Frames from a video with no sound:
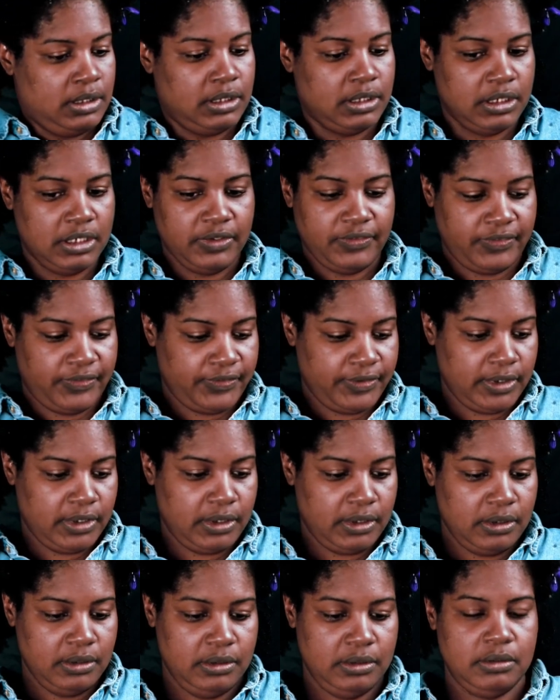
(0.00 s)
And it's
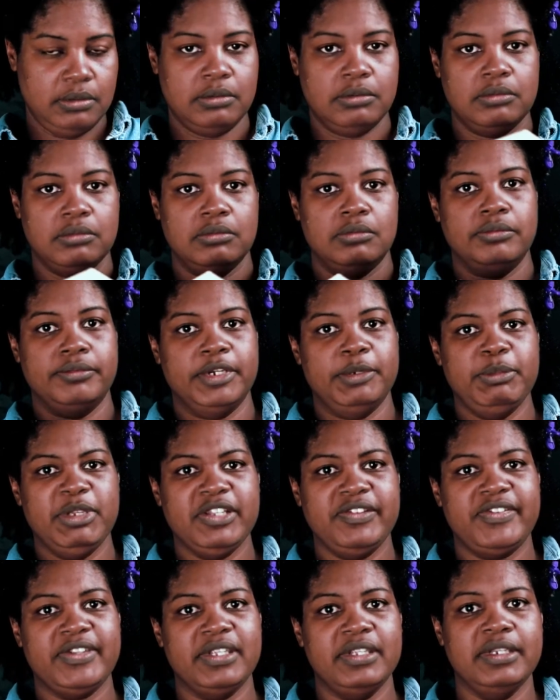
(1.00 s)

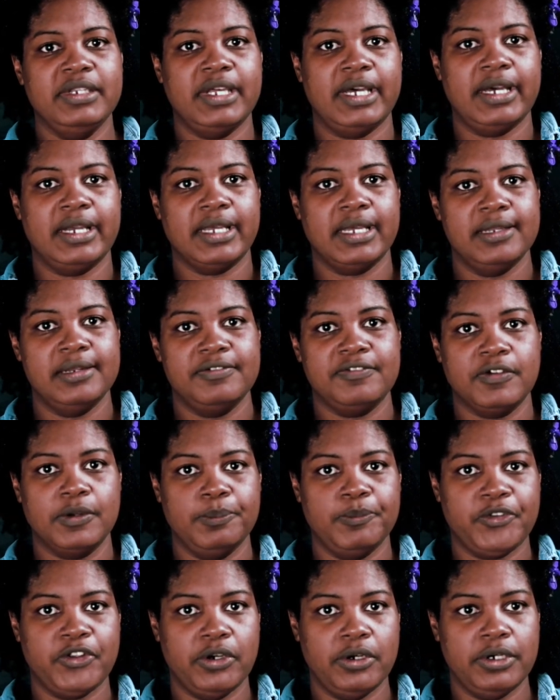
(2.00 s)
Remington. I got it
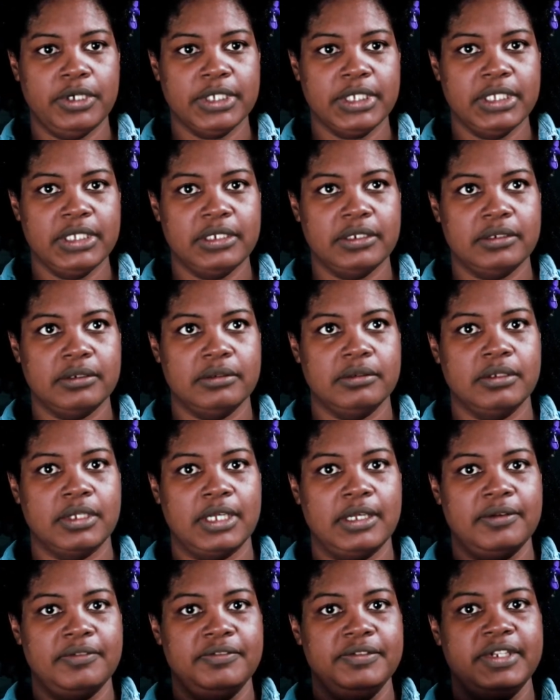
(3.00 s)
from Target.
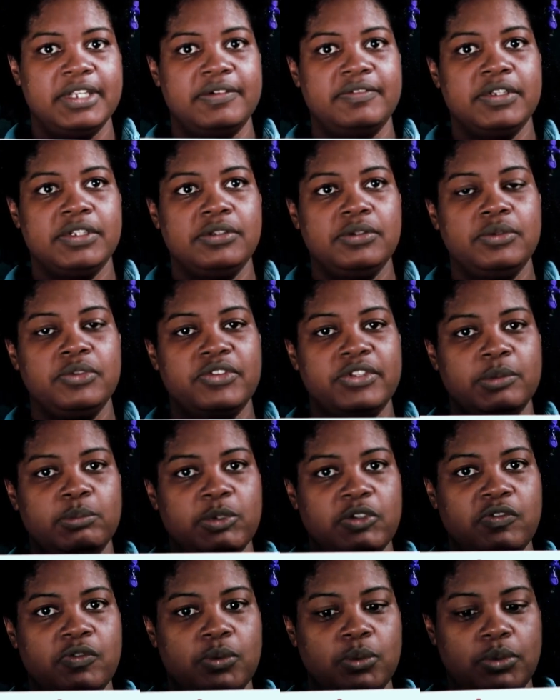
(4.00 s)
I've never used it
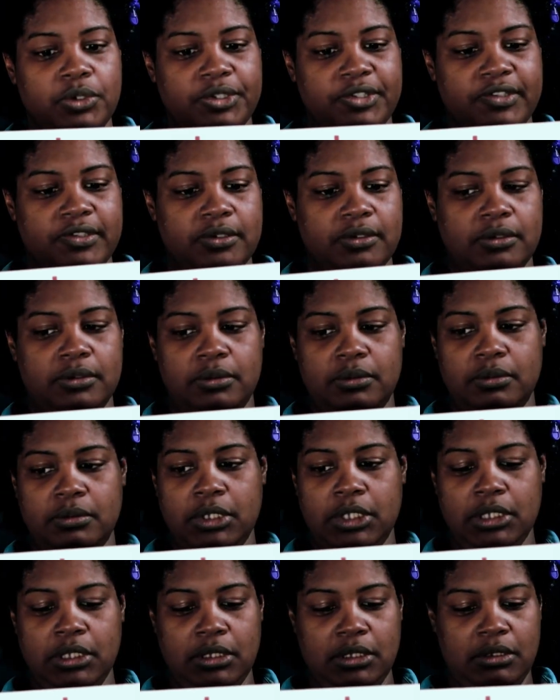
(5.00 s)
before, so
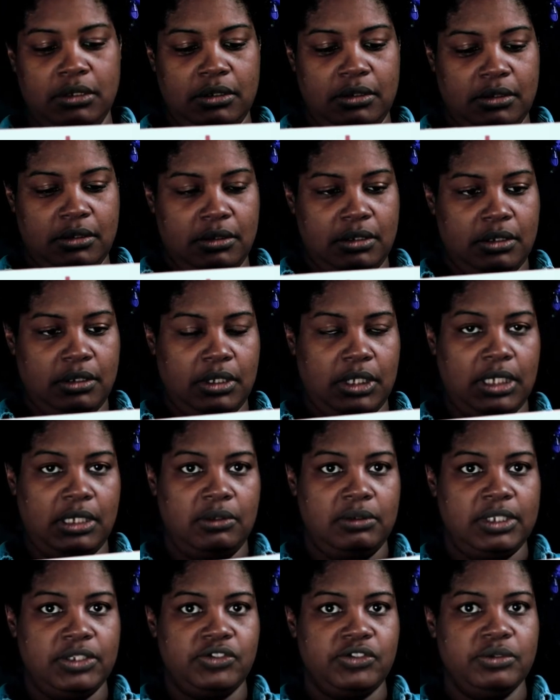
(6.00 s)

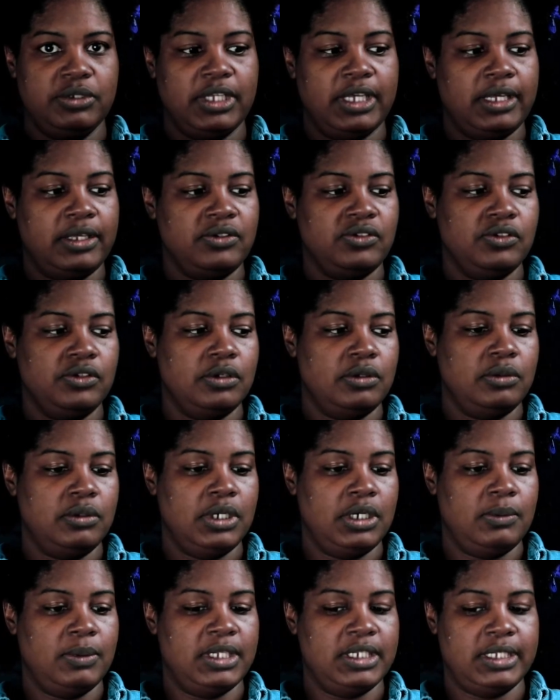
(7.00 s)
I'll let you guys know
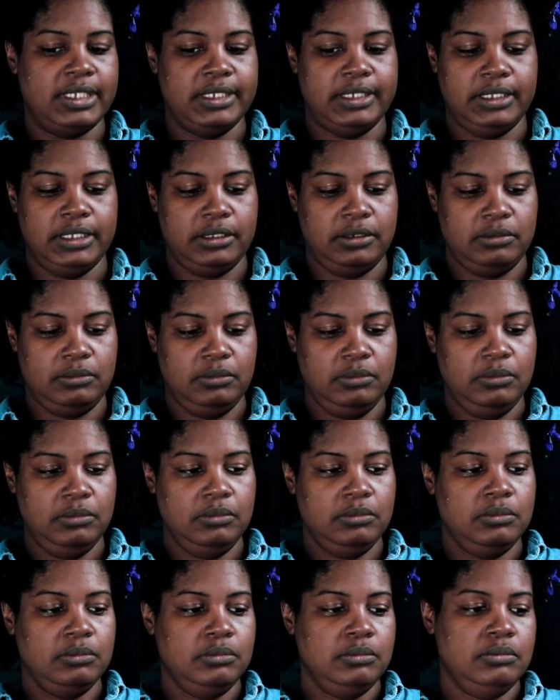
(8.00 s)
how I like it.
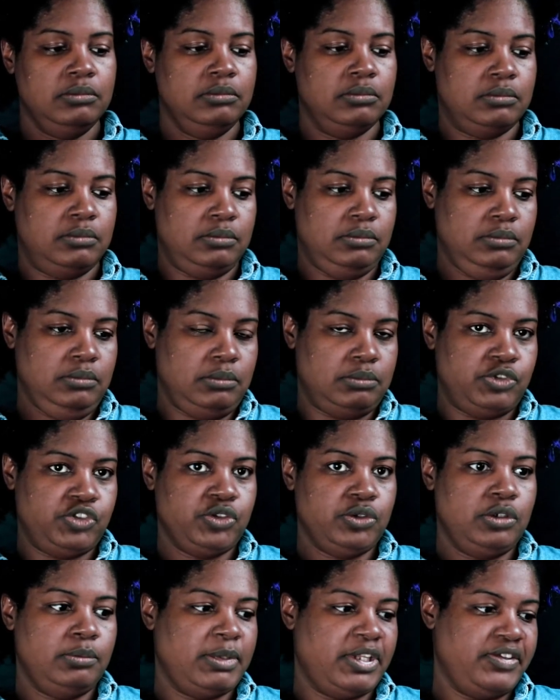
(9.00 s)
I'm
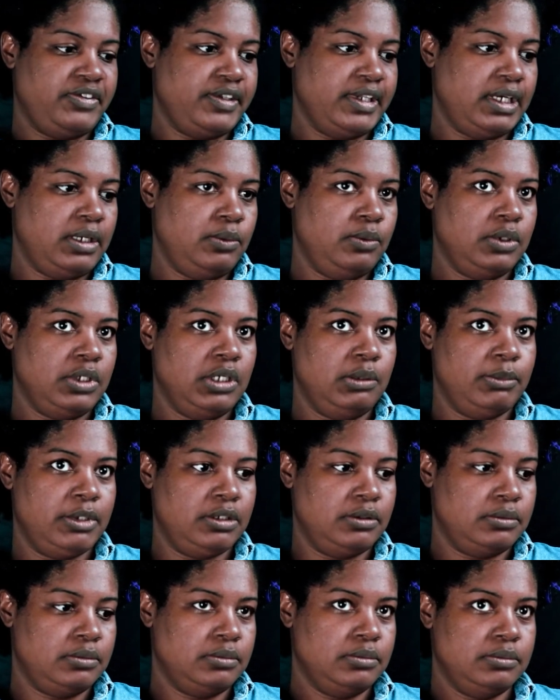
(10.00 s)
sure my style will come
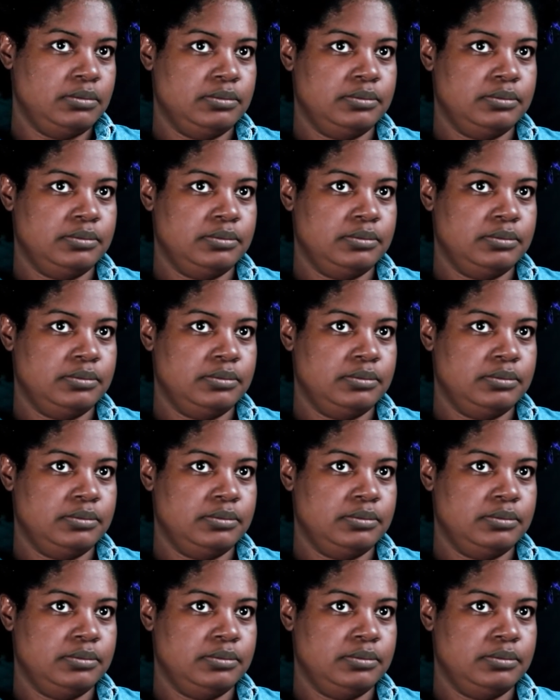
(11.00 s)
out